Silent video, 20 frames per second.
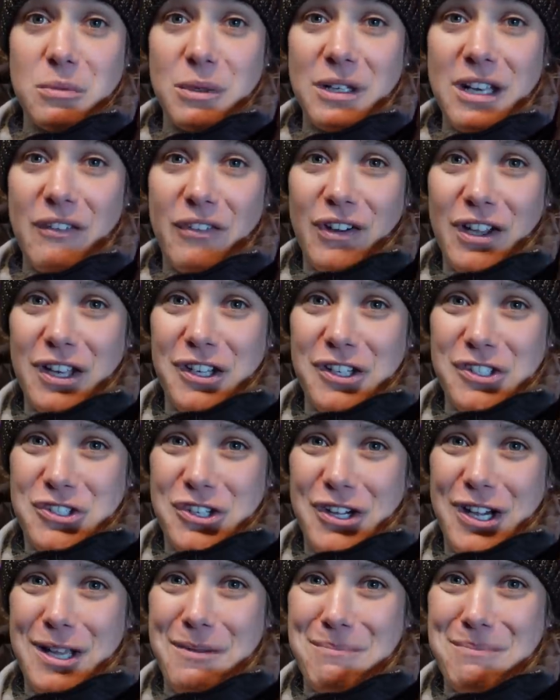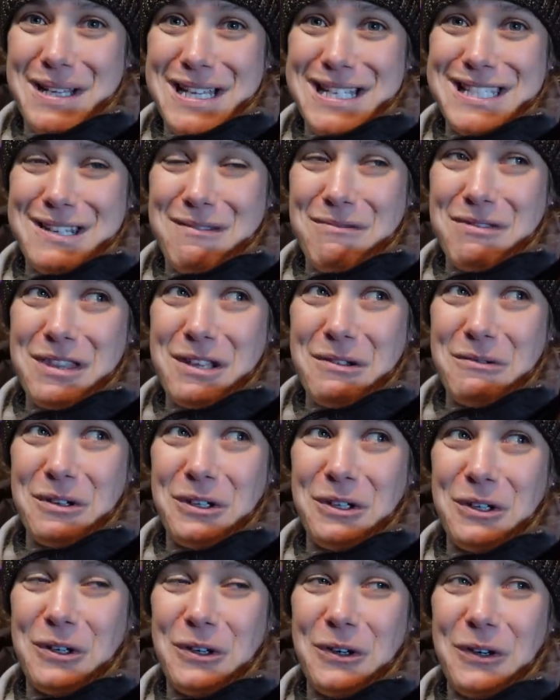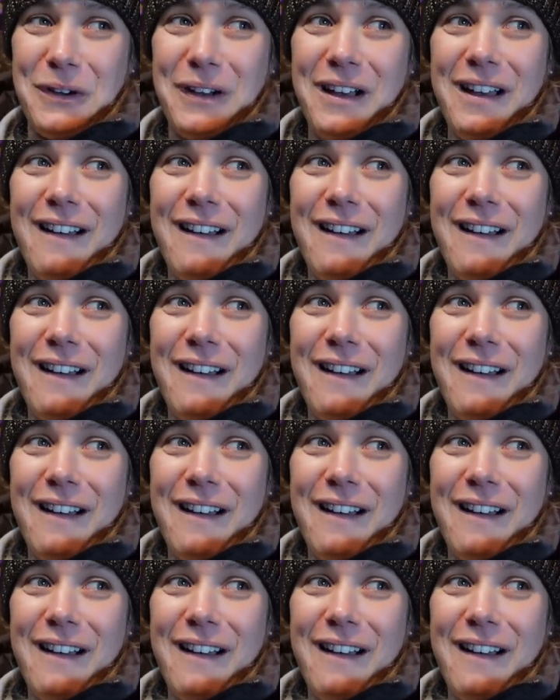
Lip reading: We're never gonna try and be something we're not.